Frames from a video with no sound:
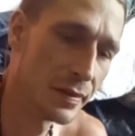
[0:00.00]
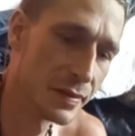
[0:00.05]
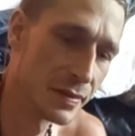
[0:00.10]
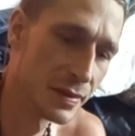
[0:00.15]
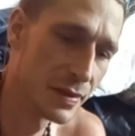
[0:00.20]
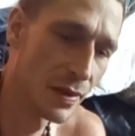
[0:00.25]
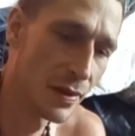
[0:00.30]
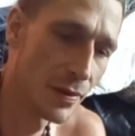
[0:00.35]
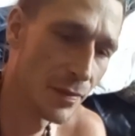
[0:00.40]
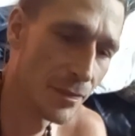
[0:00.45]

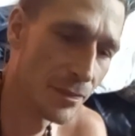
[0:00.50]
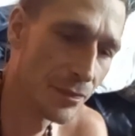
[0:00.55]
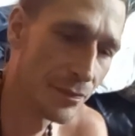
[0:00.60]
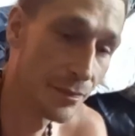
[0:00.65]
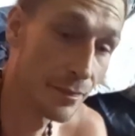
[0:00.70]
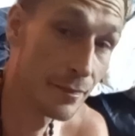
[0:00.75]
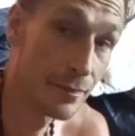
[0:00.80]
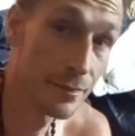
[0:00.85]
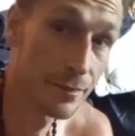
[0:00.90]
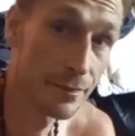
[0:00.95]
So,
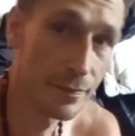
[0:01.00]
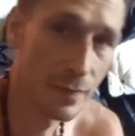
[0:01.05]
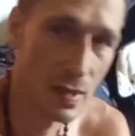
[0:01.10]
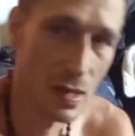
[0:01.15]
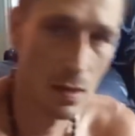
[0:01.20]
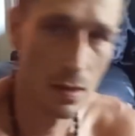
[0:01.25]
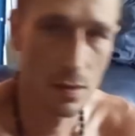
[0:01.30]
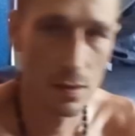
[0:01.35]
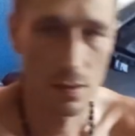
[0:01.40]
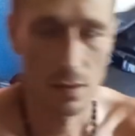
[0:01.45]

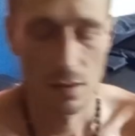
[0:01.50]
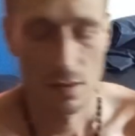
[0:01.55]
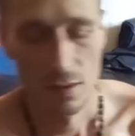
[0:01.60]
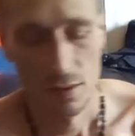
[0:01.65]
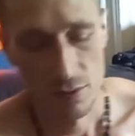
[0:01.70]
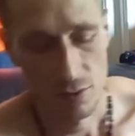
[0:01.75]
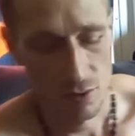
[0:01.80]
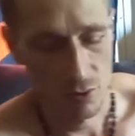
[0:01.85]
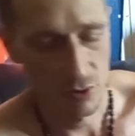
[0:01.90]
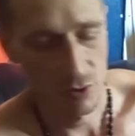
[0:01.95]

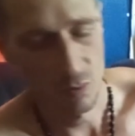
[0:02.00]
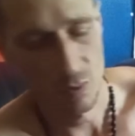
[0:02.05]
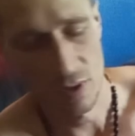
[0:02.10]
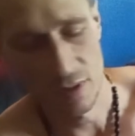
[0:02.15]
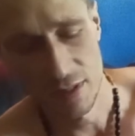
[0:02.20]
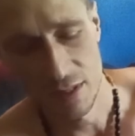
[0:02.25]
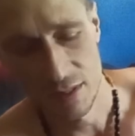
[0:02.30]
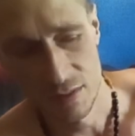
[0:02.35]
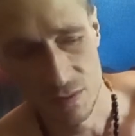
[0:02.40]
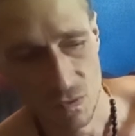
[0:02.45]
the only
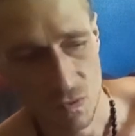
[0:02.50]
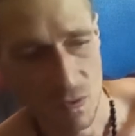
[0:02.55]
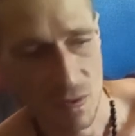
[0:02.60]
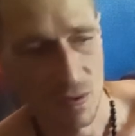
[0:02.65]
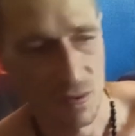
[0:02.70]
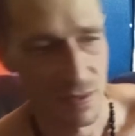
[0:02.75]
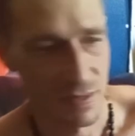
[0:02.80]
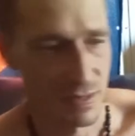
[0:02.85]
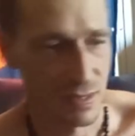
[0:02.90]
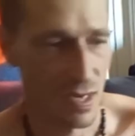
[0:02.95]
one that's
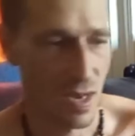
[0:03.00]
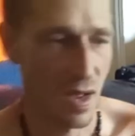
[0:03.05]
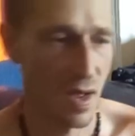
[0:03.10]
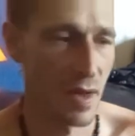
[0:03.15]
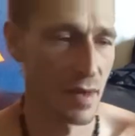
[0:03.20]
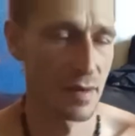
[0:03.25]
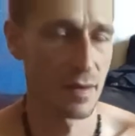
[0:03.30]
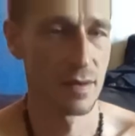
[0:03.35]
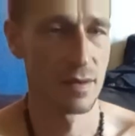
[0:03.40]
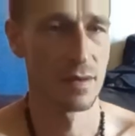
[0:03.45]
loyal is
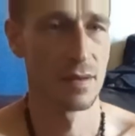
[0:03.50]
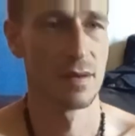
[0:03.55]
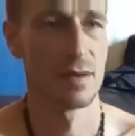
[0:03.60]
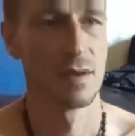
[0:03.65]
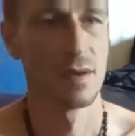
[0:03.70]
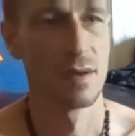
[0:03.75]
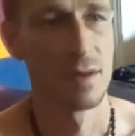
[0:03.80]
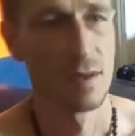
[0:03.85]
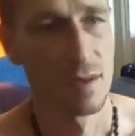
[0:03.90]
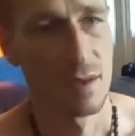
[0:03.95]
God.
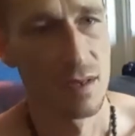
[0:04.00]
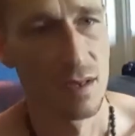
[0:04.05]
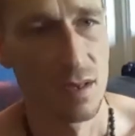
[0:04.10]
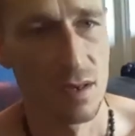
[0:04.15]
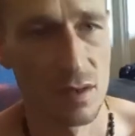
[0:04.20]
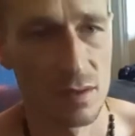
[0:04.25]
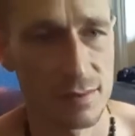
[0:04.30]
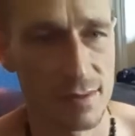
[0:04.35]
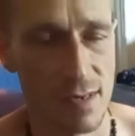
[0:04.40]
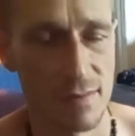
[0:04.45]

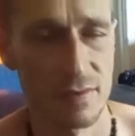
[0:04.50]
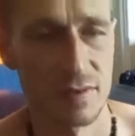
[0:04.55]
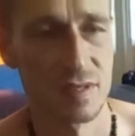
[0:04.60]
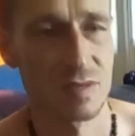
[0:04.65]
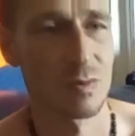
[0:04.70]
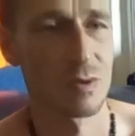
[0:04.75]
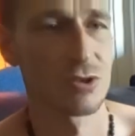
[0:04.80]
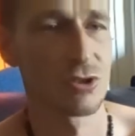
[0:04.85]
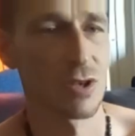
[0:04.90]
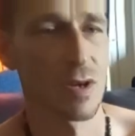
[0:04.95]
He'll never
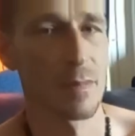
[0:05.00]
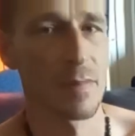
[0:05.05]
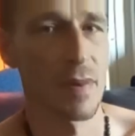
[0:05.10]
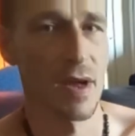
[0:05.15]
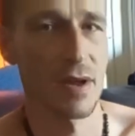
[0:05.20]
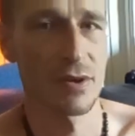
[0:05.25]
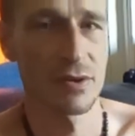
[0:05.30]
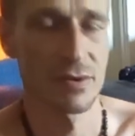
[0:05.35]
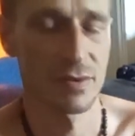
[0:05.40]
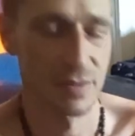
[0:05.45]
switch up
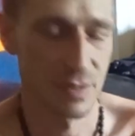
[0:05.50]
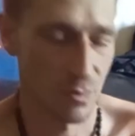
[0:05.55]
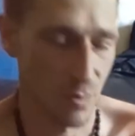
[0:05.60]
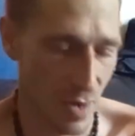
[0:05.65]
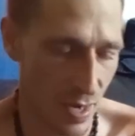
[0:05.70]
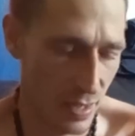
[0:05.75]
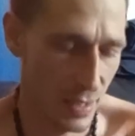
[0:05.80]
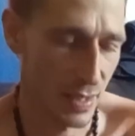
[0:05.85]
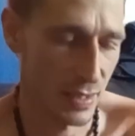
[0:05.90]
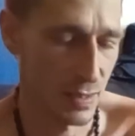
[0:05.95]
on you. That's
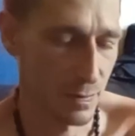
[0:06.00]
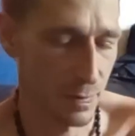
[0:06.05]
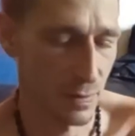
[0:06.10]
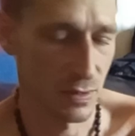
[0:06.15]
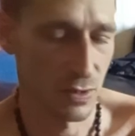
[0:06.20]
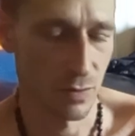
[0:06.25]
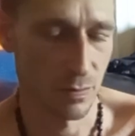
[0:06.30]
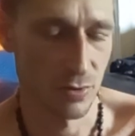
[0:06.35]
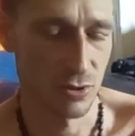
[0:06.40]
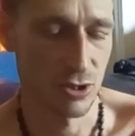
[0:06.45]
why I
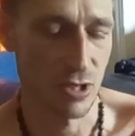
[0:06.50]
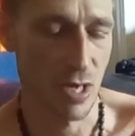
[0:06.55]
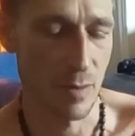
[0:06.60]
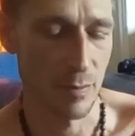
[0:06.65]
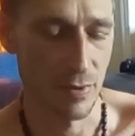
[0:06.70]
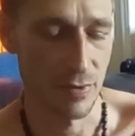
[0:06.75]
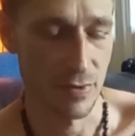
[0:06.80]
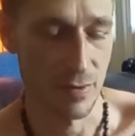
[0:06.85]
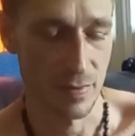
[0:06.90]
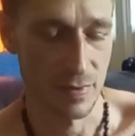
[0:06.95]
spend so much
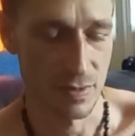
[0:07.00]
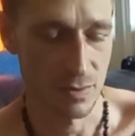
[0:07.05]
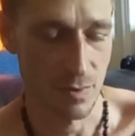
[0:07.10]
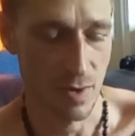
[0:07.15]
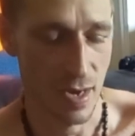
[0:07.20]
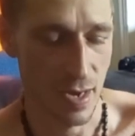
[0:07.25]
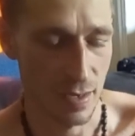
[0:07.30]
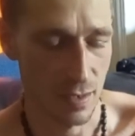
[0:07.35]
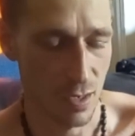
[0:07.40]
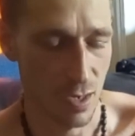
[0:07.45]
time with him. That's
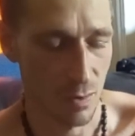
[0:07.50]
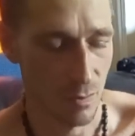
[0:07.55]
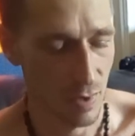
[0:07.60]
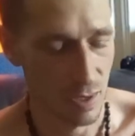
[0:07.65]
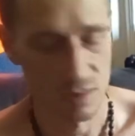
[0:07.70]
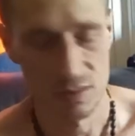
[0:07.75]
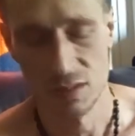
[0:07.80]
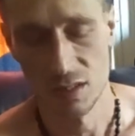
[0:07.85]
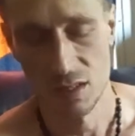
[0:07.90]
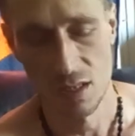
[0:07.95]
why I can't
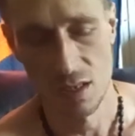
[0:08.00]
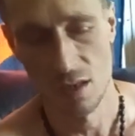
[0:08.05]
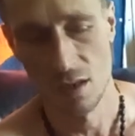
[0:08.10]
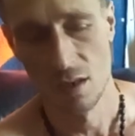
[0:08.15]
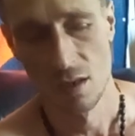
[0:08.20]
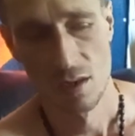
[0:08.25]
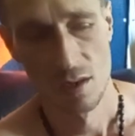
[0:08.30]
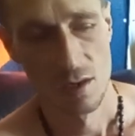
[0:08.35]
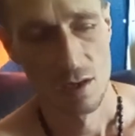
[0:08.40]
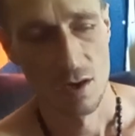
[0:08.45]
wait to
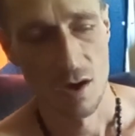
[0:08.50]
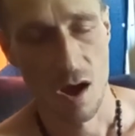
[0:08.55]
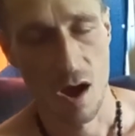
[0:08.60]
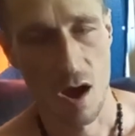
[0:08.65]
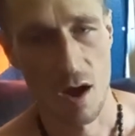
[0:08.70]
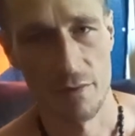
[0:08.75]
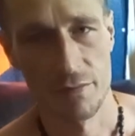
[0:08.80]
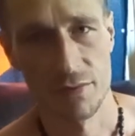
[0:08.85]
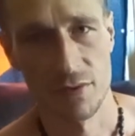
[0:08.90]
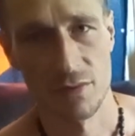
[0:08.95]
get
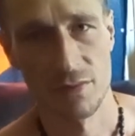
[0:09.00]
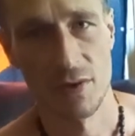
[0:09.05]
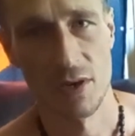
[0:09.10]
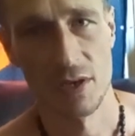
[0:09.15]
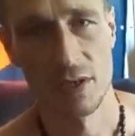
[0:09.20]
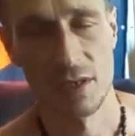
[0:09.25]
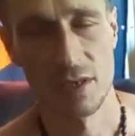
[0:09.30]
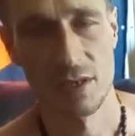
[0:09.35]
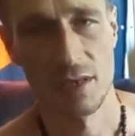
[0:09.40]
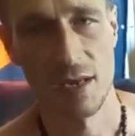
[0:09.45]
off the
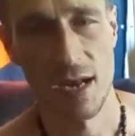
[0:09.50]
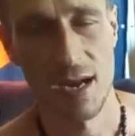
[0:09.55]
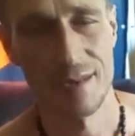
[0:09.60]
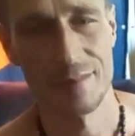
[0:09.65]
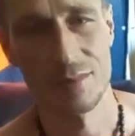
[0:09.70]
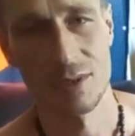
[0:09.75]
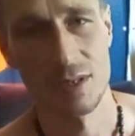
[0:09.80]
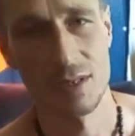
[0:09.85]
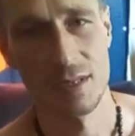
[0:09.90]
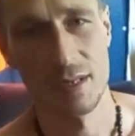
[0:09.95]
fucking
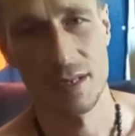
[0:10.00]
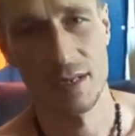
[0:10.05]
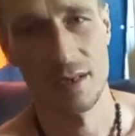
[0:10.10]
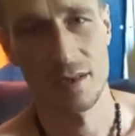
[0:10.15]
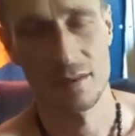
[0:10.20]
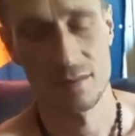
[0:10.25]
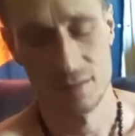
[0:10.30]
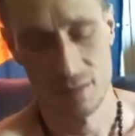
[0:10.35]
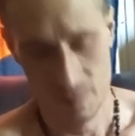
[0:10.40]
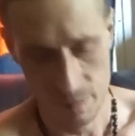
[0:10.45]
camera
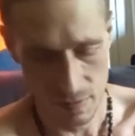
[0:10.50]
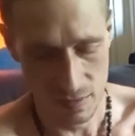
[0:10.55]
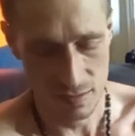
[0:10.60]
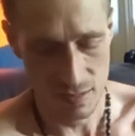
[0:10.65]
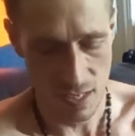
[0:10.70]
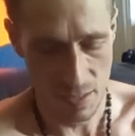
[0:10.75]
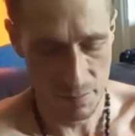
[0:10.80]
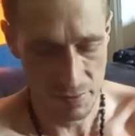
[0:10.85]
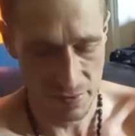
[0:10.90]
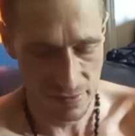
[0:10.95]
and
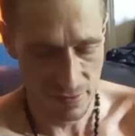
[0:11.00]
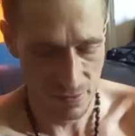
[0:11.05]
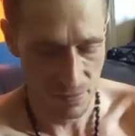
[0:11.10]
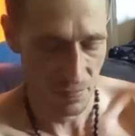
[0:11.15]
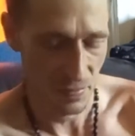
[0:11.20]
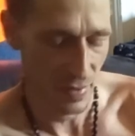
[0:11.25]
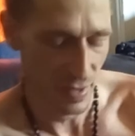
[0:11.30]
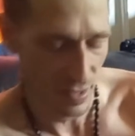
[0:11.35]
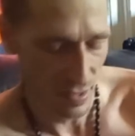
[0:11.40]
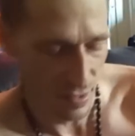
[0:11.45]
spend time with
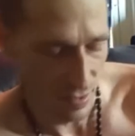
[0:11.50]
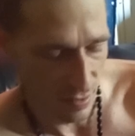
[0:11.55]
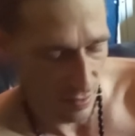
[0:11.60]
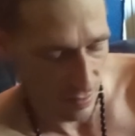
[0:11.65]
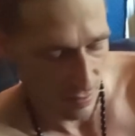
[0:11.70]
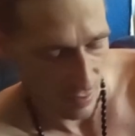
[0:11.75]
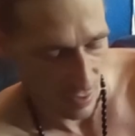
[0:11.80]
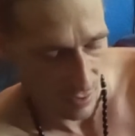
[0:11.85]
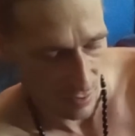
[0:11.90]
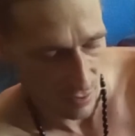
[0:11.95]
him
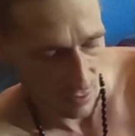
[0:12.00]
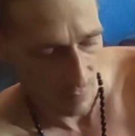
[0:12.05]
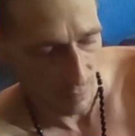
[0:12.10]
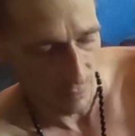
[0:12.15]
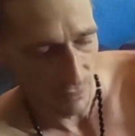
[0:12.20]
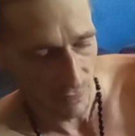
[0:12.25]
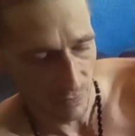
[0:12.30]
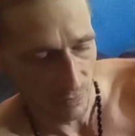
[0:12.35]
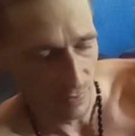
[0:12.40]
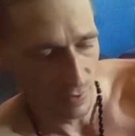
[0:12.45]
and thank
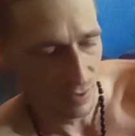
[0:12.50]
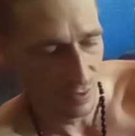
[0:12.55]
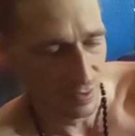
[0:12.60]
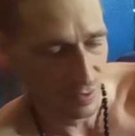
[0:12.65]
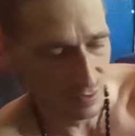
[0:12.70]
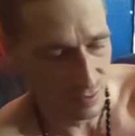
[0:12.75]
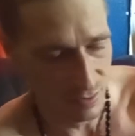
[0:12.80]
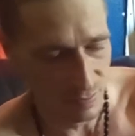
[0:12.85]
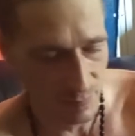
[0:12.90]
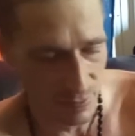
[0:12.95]
him for what
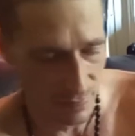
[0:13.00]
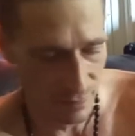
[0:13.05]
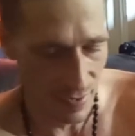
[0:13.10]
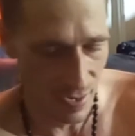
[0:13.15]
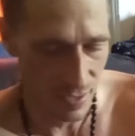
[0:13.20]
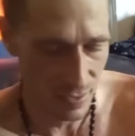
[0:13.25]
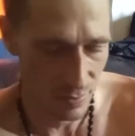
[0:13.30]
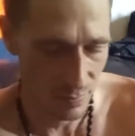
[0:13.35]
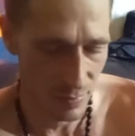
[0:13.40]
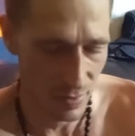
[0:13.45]
he's
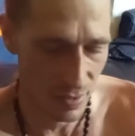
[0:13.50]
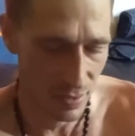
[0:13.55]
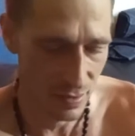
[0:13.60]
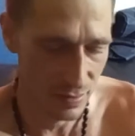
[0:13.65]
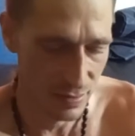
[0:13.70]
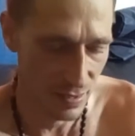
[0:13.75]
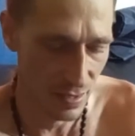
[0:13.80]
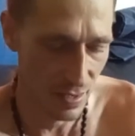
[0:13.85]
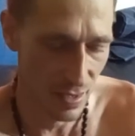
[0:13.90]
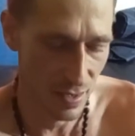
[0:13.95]
provided me
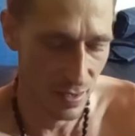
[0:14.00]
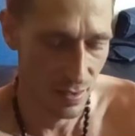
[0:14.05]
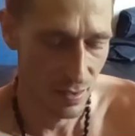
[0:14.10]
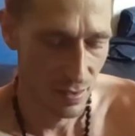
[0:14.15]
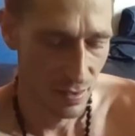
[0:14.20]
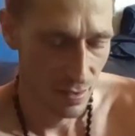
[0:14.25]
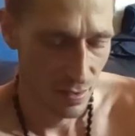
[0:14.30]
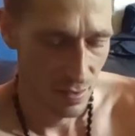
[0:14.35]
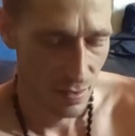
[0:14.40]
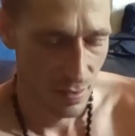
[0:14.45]
today.
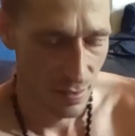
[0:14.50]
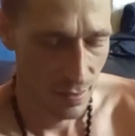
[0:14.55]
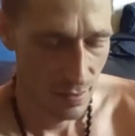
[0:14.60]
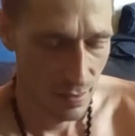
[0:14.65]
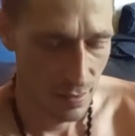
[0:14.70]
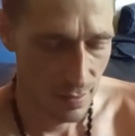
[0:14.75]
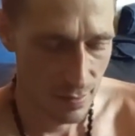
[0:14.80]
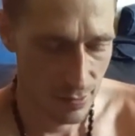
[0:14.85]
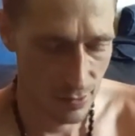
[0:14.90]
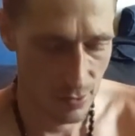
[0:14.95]

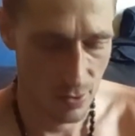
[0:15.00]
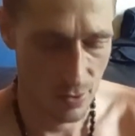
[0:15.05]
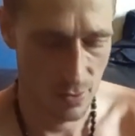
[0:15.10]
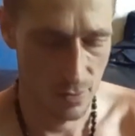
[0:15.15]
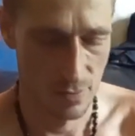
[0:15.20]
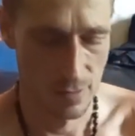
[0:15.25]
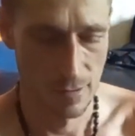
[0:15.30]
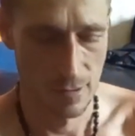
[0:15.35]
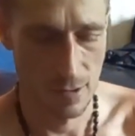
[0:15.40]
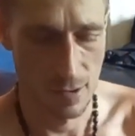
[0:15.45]
You
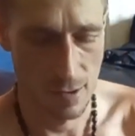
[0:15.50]
know,